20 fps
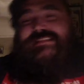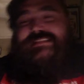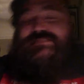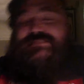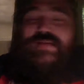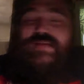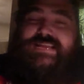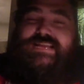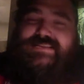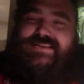
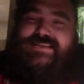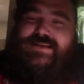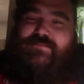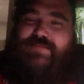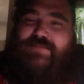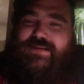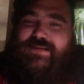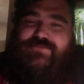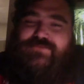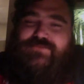what I did. I'm
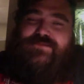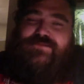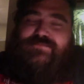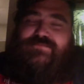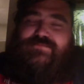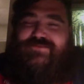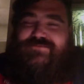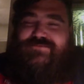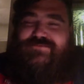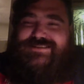like, ooh, I'm
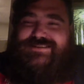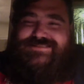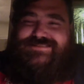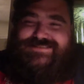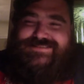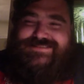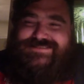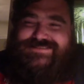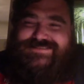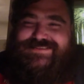gonna watch
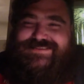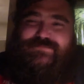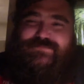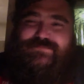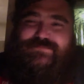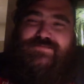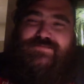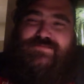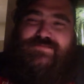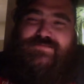this and get some
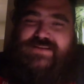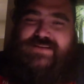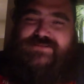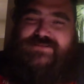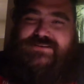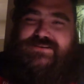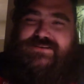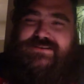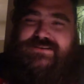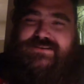
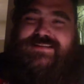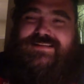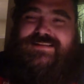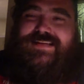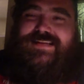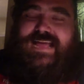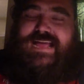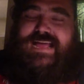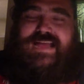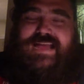information,
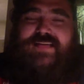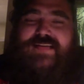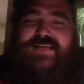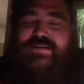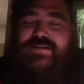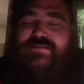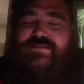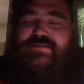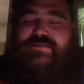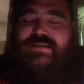and I
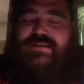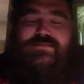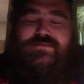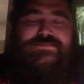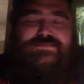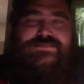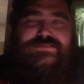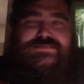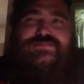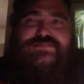found
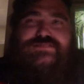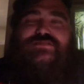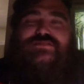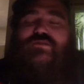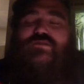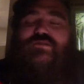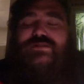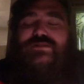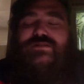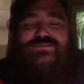out
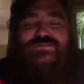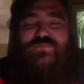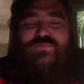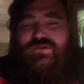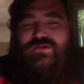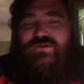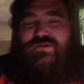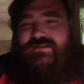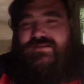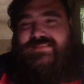so much
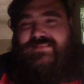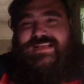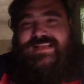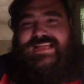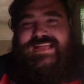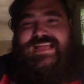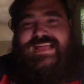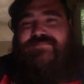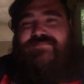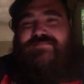more than
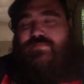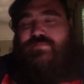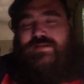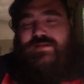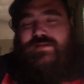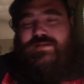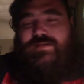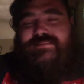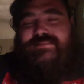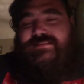I ever
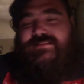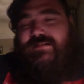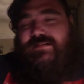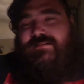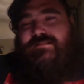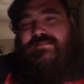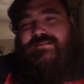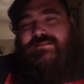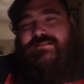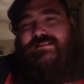wanted to
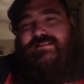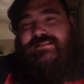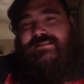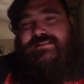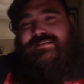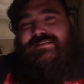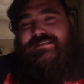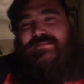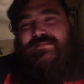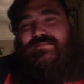know
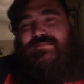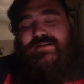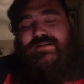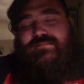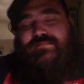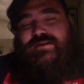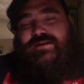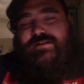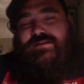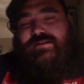about Paul